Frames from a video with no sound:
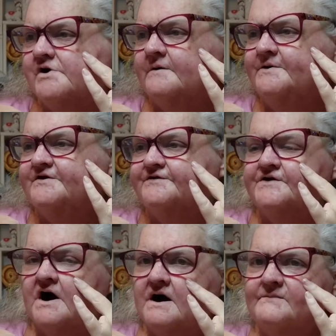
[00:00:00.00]
up in the
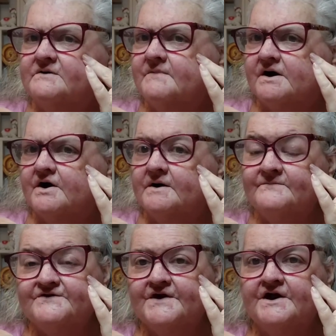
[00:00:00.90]
top of my
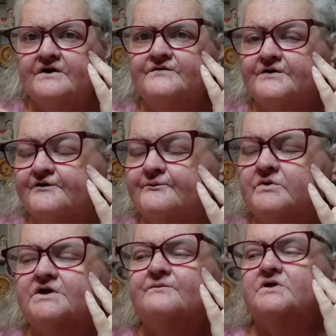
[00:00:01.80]
gums there. There's a
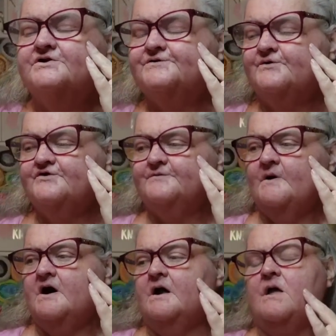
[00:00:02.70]
really, really sore
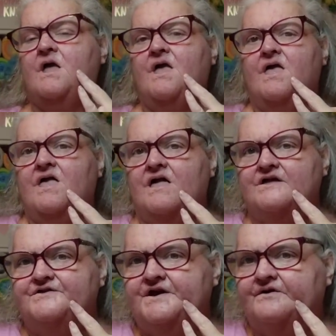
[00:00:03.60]
spot.
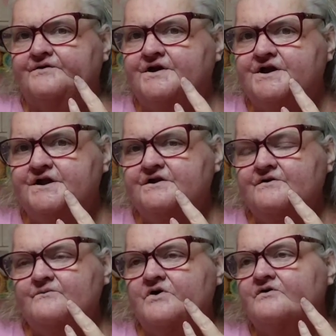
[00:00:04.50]
And down
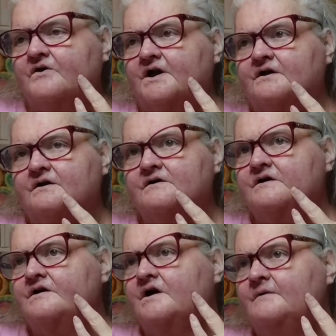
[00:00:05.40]
here where, like,
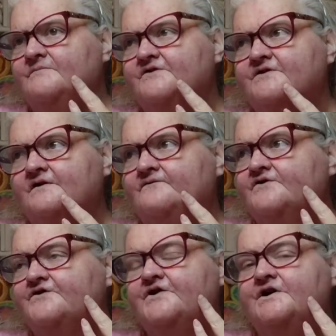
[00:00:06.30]
gum stuff
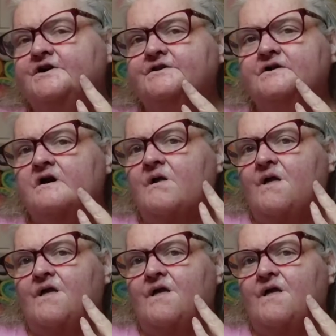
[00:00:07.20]
was done,